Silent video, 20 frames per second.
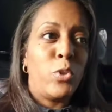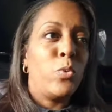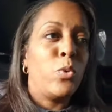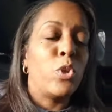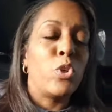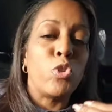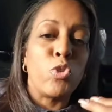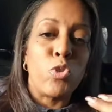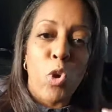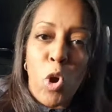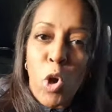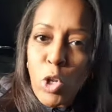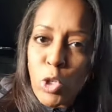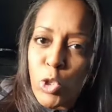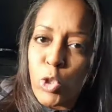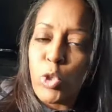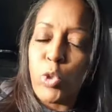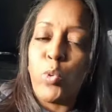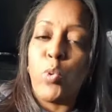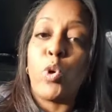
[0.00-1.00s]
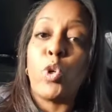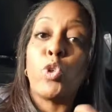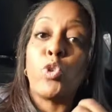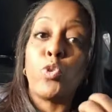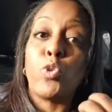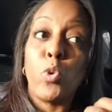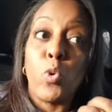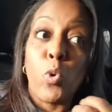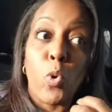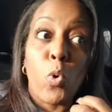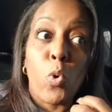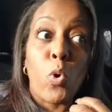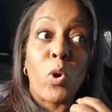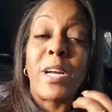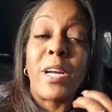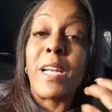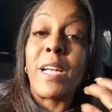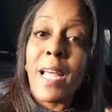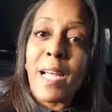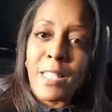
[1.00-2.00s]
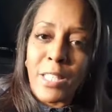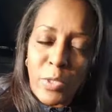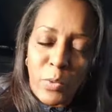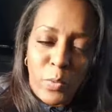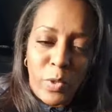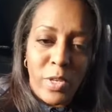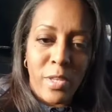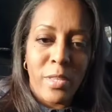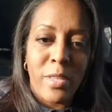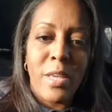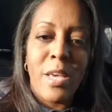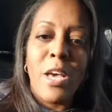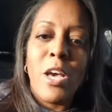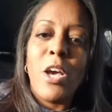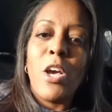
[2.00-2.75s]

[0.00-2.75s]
to or drawn to or, or, or connected with,